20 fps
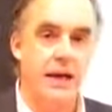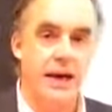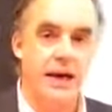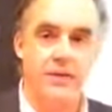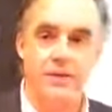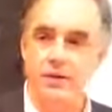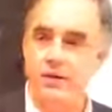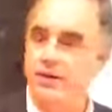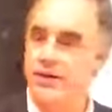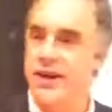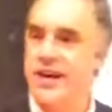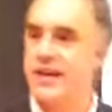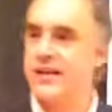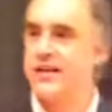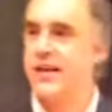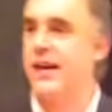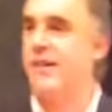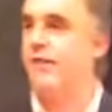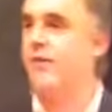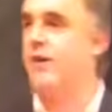And there's
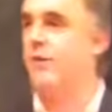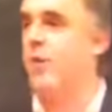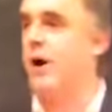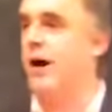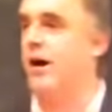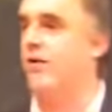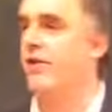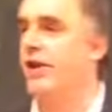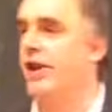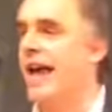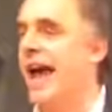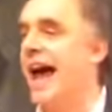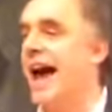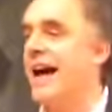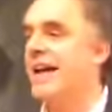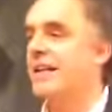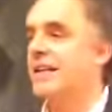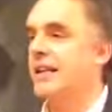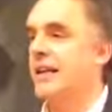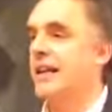things everywhere that
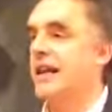act